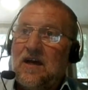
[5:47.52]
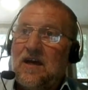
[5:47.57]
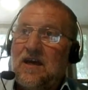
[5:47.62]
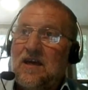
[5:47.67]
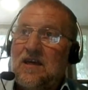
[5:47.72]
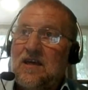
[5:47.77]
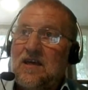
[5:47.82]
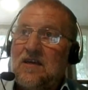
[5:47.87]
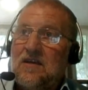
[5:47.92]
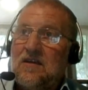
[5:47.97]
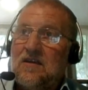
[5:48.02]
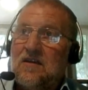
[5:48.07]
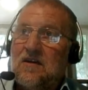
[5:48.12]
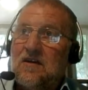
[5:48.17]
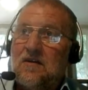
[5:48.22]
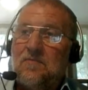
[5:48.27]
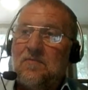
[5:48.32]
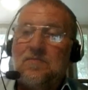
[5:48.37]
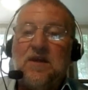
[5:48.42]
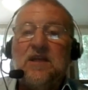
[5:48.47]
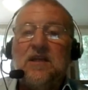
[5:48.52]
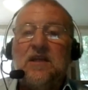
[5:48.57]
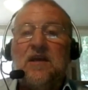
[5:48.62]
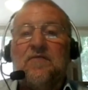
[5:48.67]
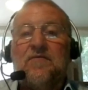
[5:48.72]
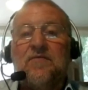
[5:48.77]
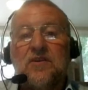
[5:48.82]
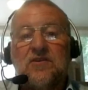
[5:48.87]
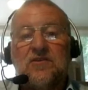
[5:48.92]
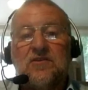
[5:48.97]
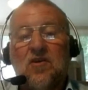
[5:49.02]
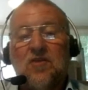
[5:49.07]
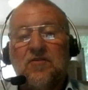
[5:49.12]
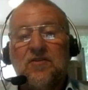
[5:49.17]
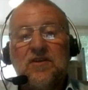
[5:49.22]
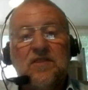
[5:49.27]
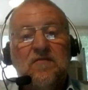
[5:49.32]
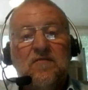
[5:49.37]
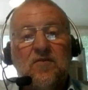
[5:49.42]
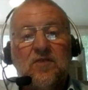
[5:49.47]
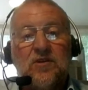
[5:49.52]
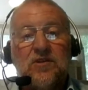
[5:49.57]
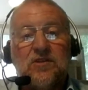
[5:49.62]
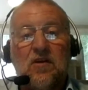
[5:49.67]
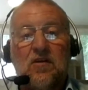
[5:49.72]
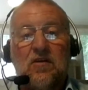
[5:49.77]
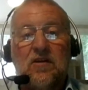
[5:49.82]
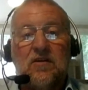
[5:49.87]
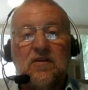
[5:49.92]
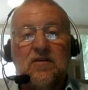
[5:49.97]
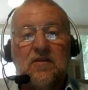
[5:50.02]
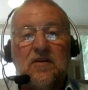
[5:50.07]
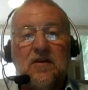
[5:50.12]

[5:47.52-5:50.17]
PDF that's got the invoice on it.